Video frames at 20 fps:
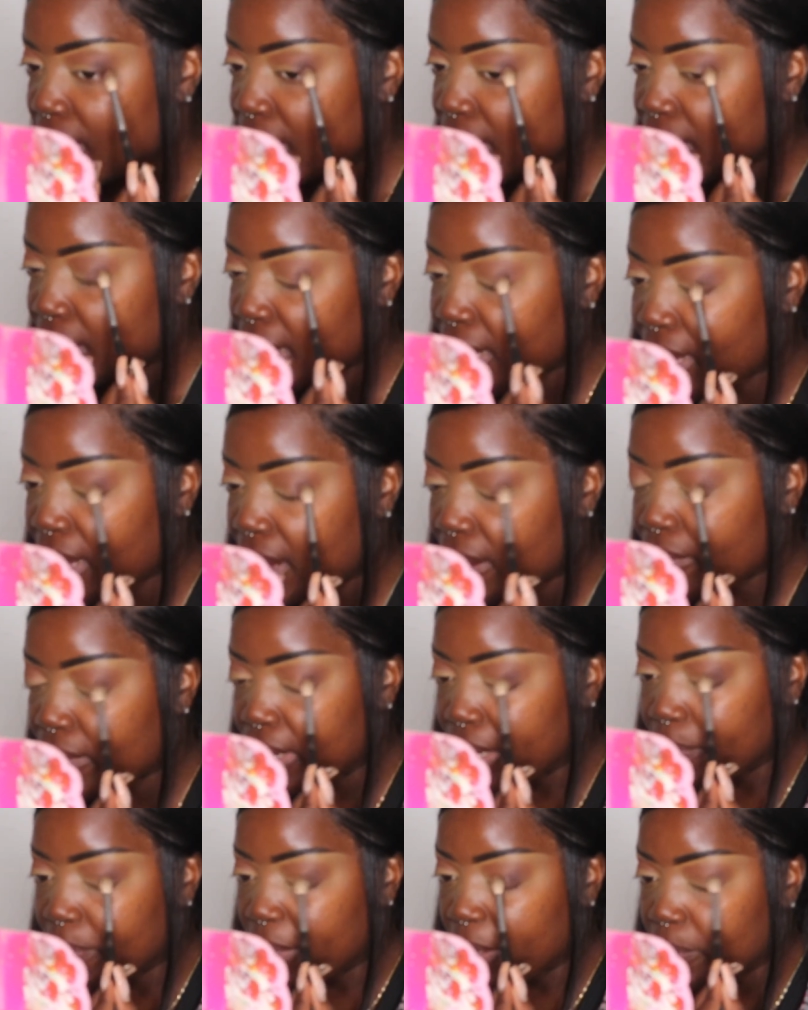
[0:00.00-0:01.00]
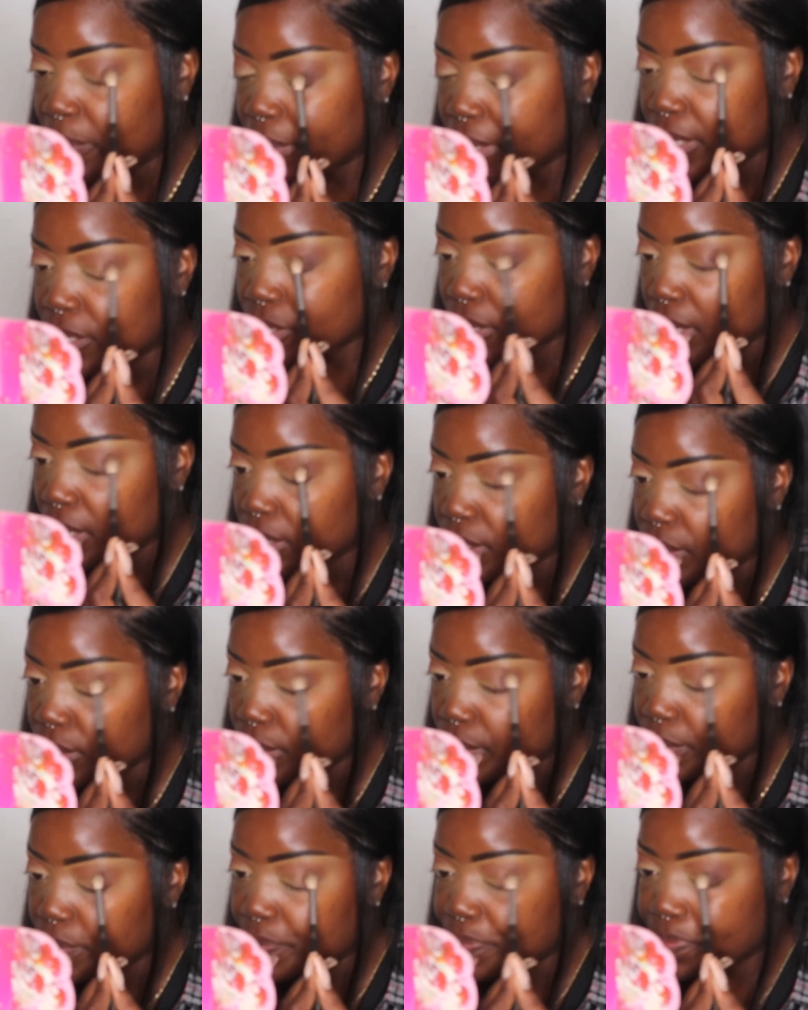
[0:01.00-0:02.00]
Like, I already peep what he trying to
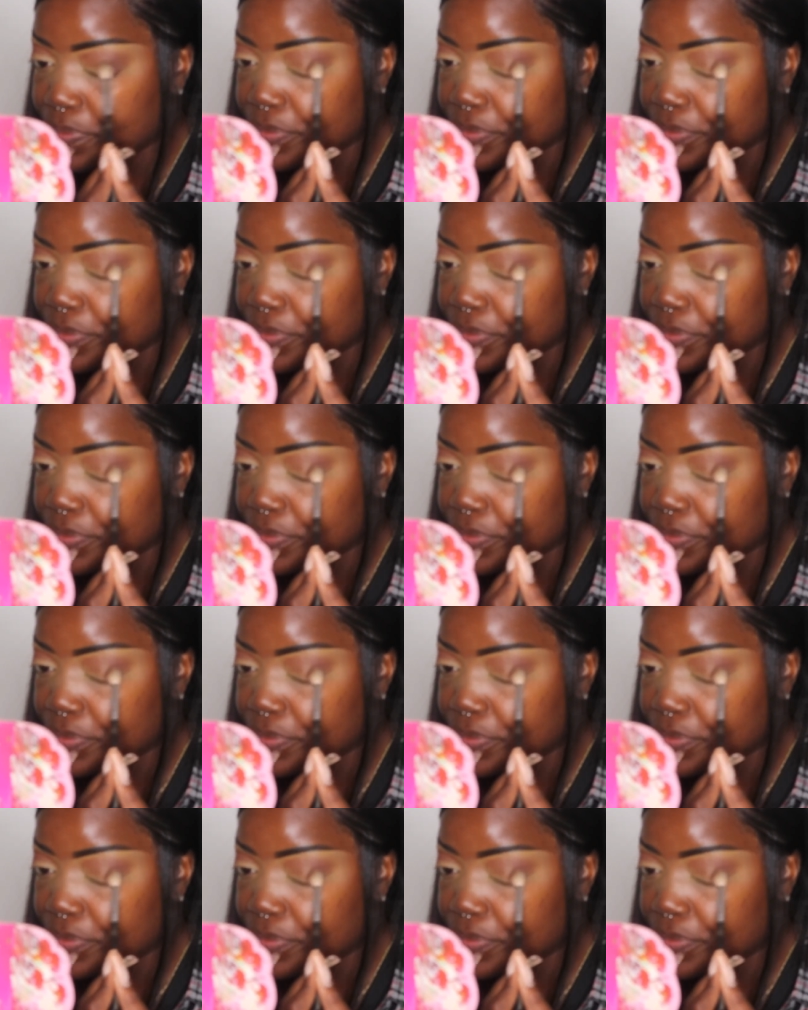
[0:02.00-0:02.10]
do.